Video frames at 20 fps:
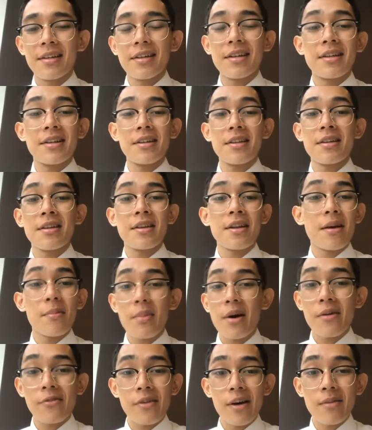In
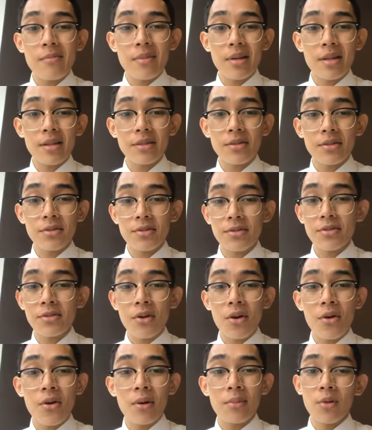about five minutes or
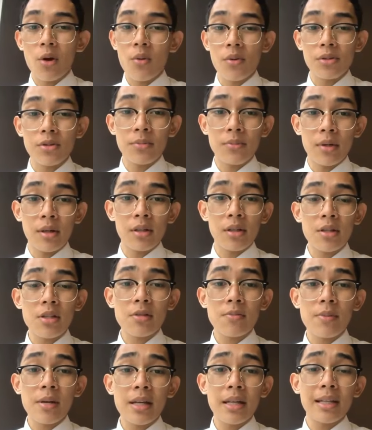so, I'm going to my
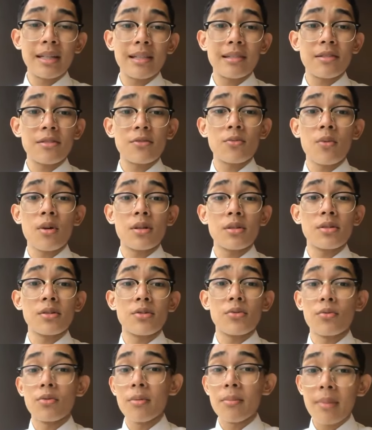lunch break, and I just wanted
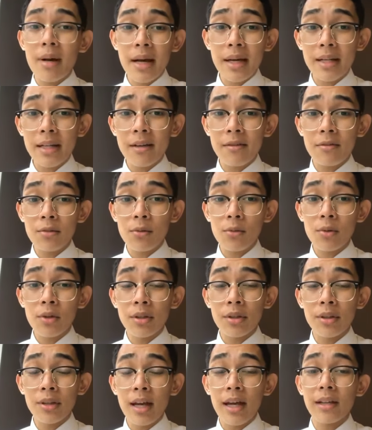to remind
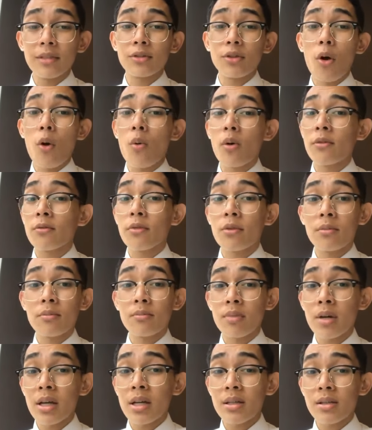everyone that going for
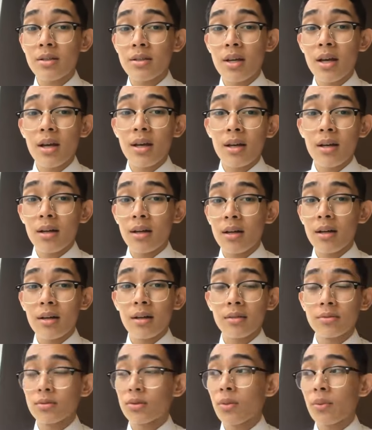breaks,
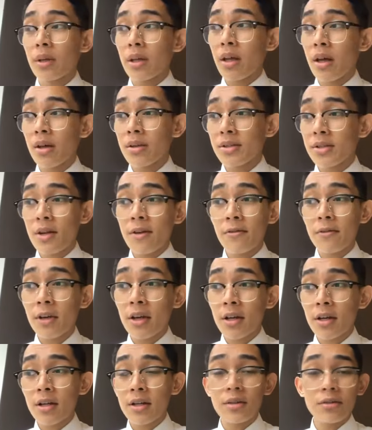Uh, doing
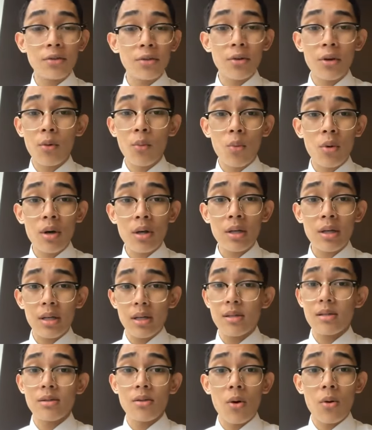self-care during work
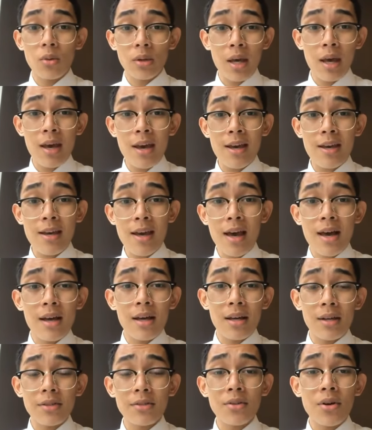is okay,
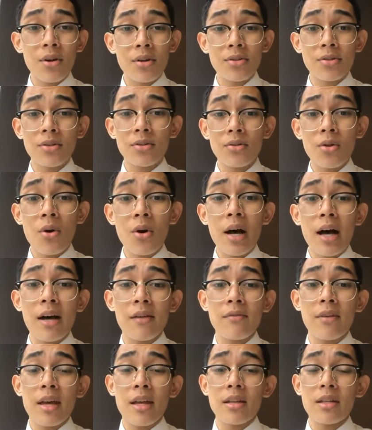as long as you don't
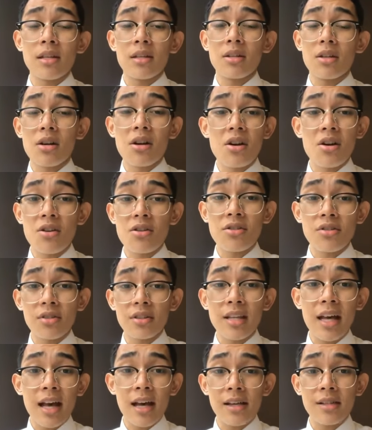have any
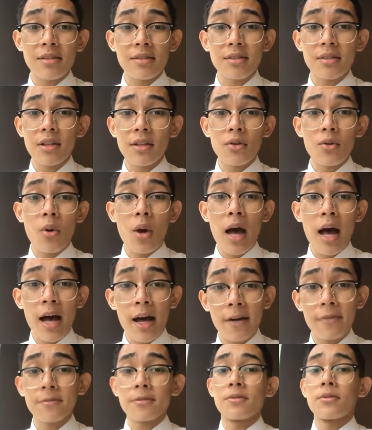urgent tasks that you
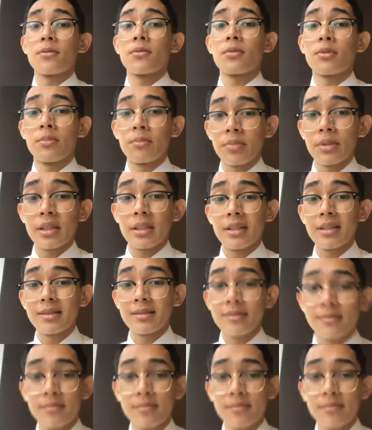have to complete.